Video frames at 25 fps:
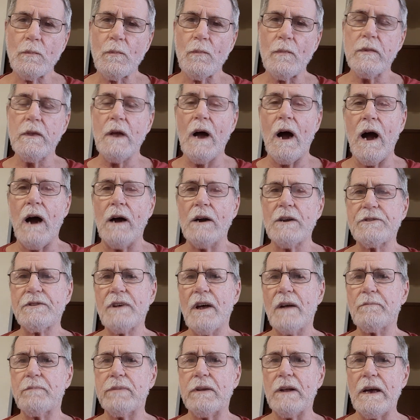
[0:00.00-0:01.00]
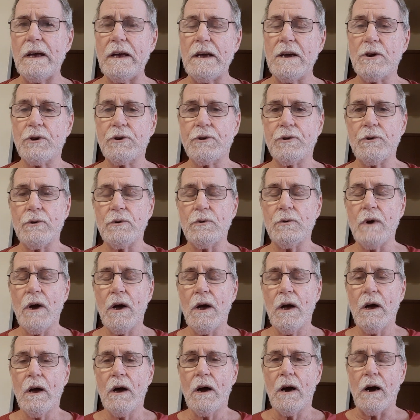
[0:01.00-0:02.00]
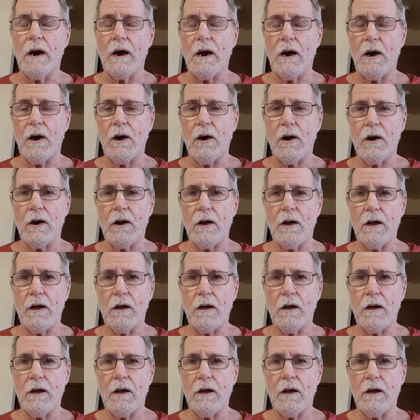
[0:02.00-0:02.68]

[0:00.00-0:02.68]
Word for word: Now, how does that play into uh,